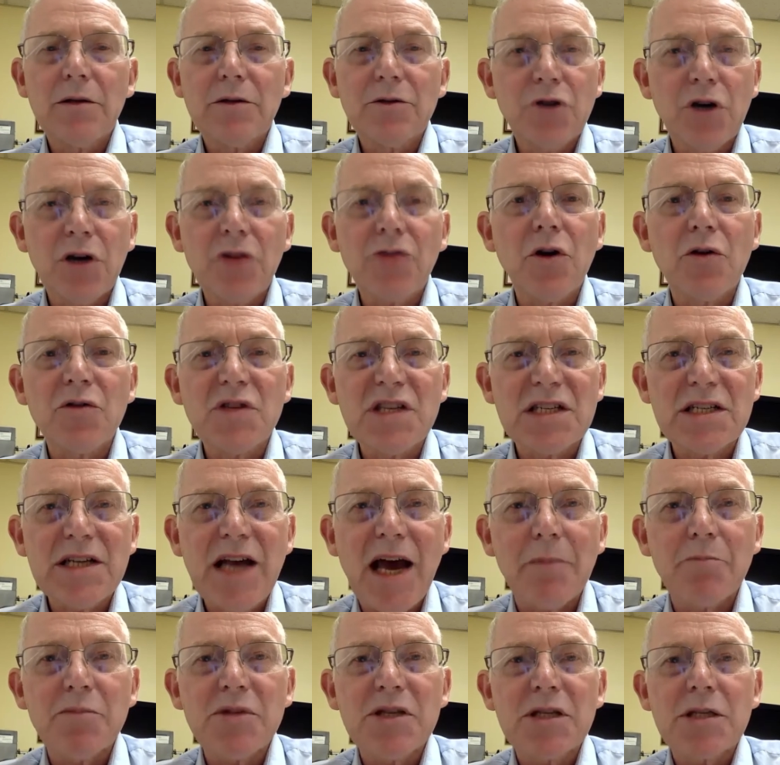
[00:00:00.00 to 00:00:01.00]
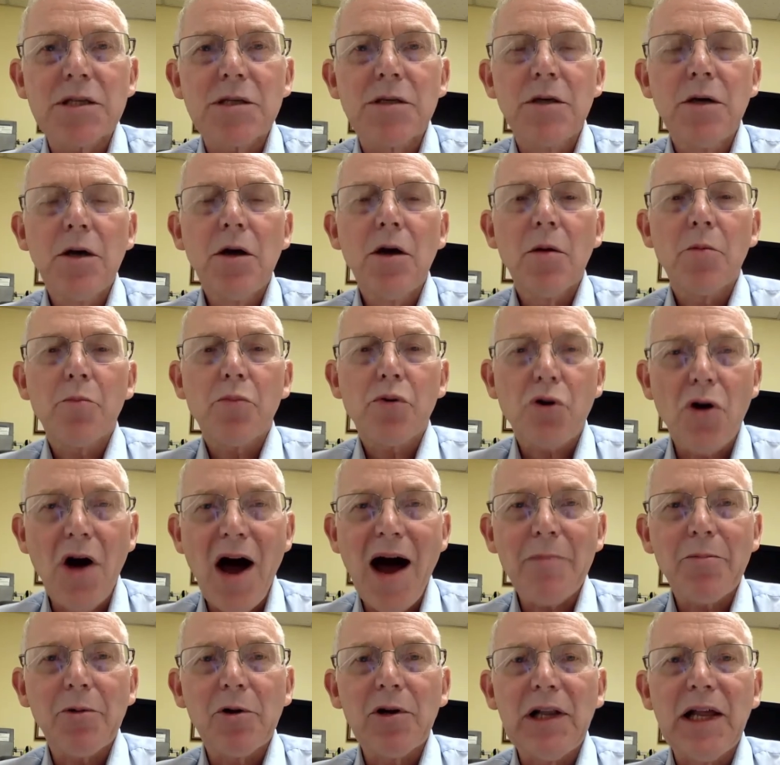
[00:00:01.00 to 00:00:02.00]
took those steps
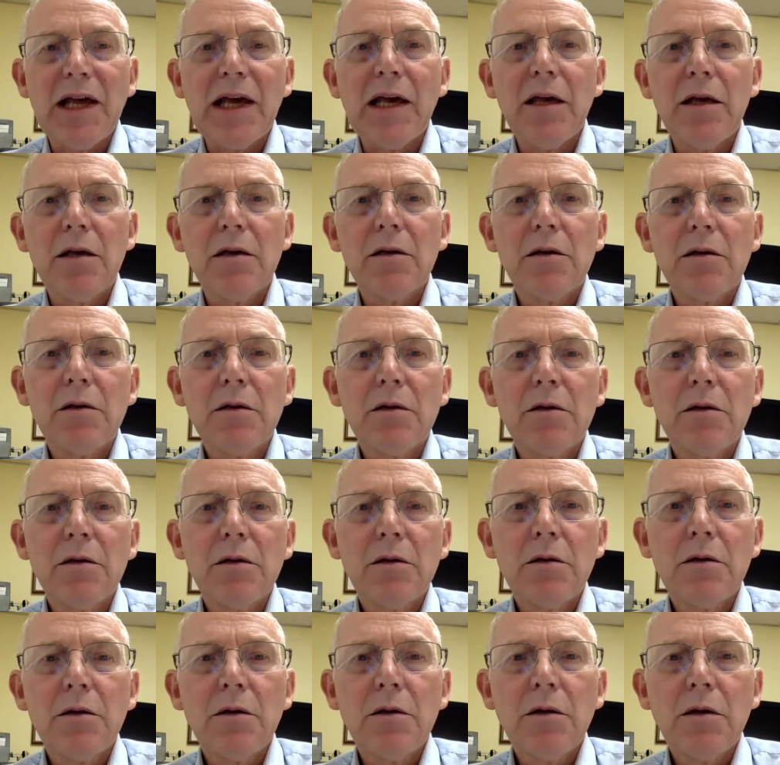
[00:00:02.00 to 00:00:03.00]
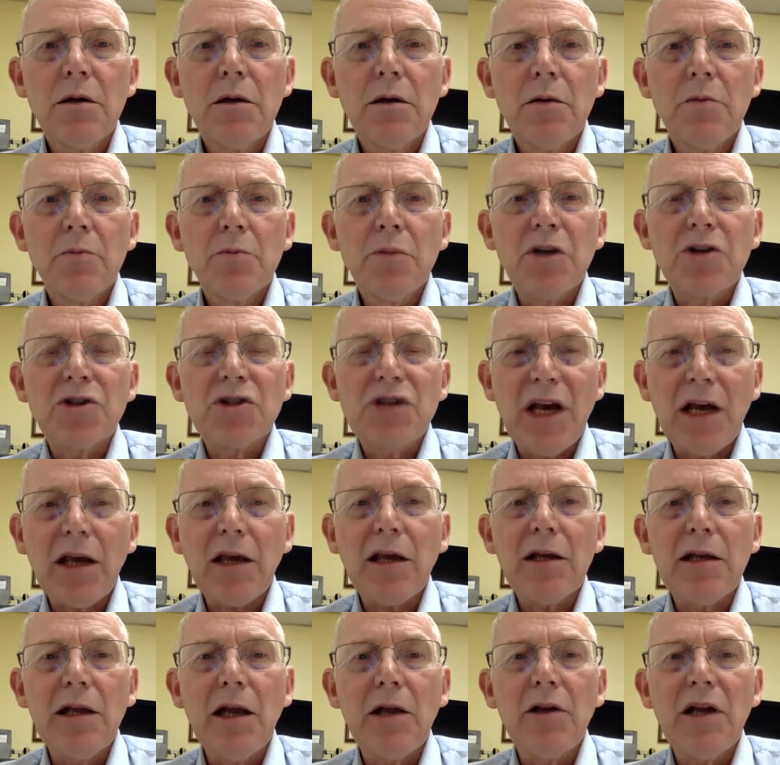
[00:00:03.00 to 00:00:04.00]
properly,
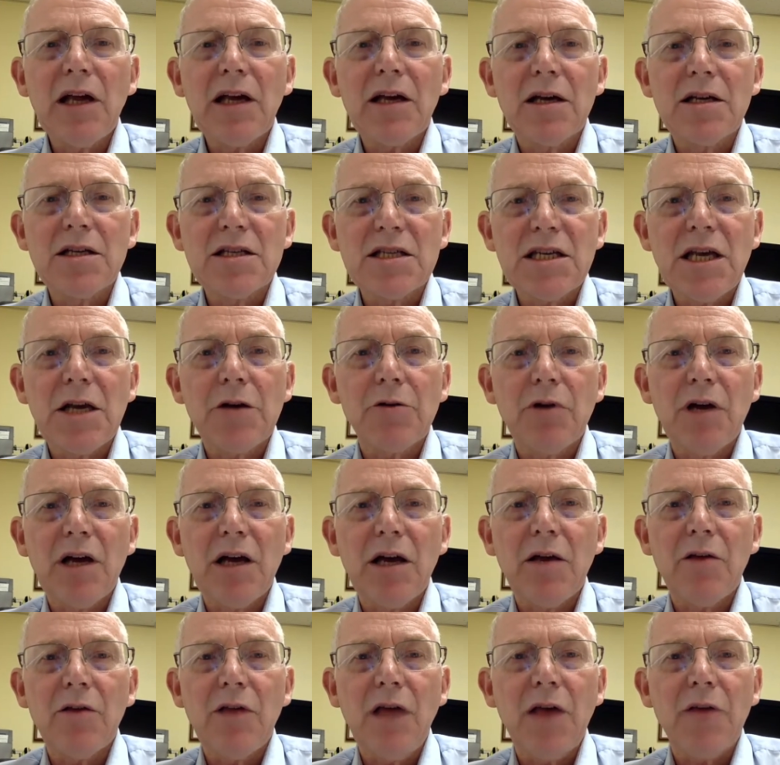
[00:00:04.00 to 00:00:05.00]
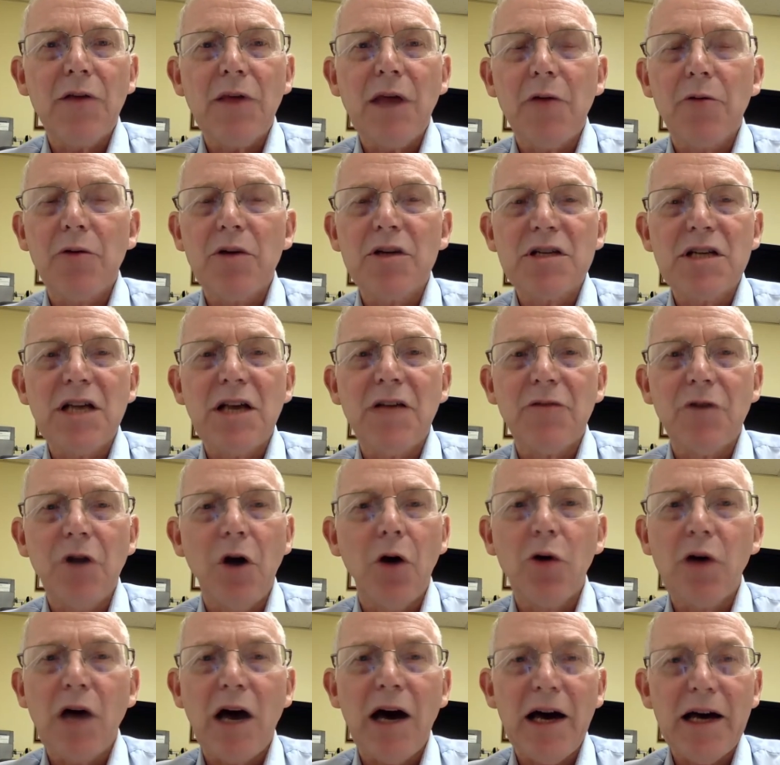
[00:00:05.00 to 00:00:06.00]
particularly considering that they received
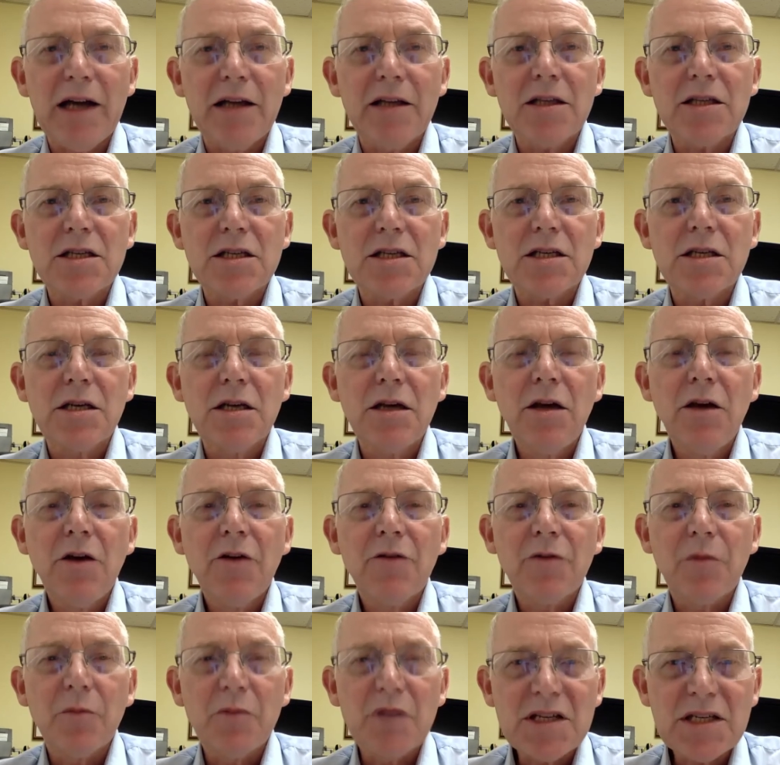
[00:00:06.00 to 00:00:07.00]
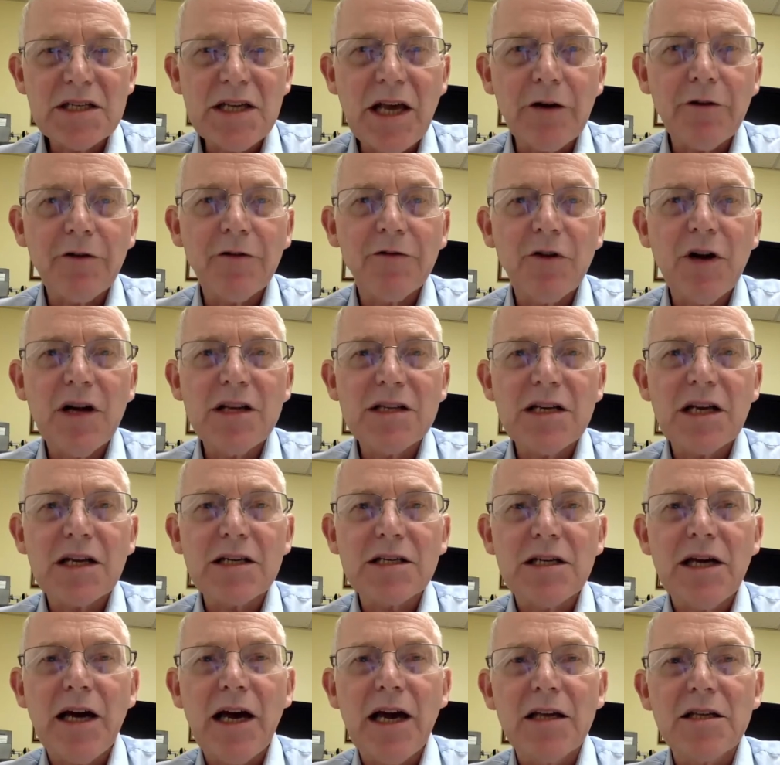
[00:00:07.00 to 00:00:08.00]
no guidance from the Center for Forensic
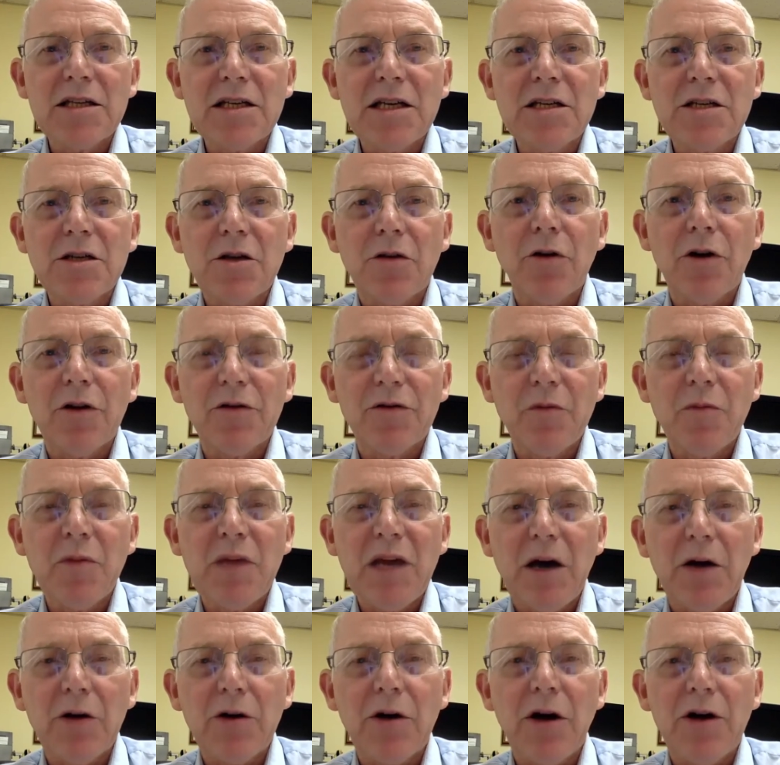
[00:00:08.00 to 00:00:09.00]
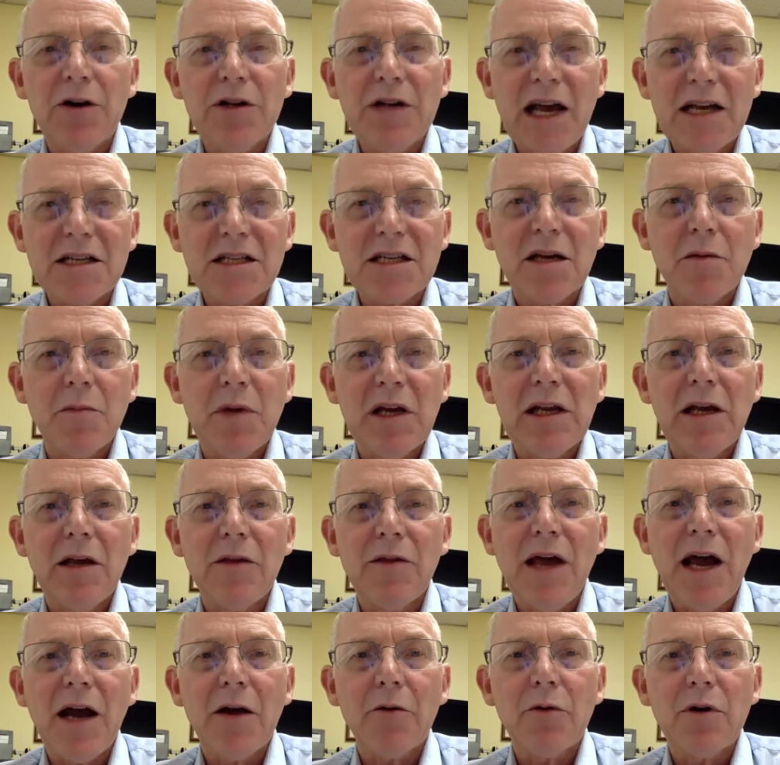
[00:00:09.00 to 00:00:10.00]
Sciences or from the Alcohol Test Committee in
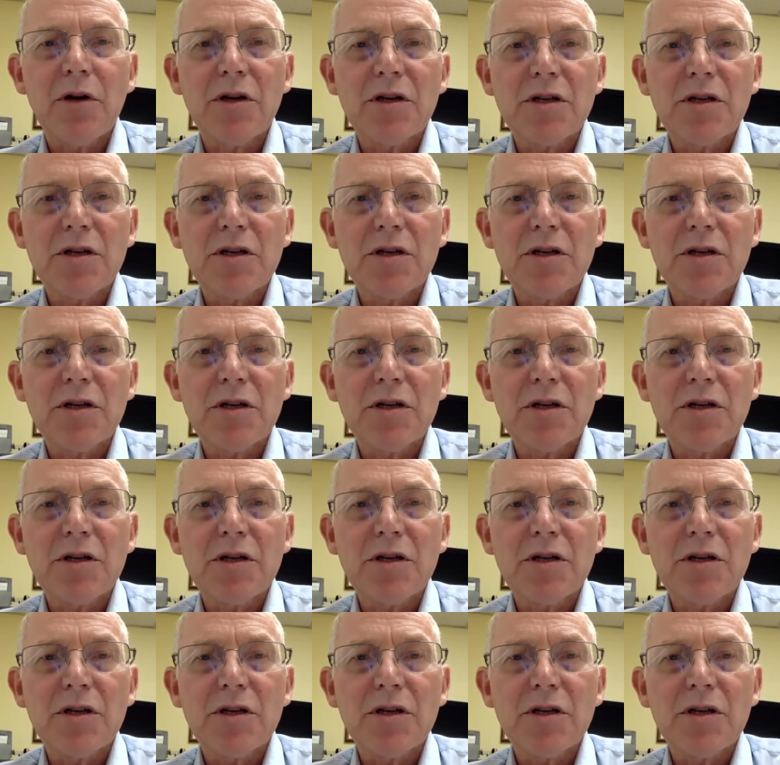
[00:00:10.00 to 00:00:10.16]
that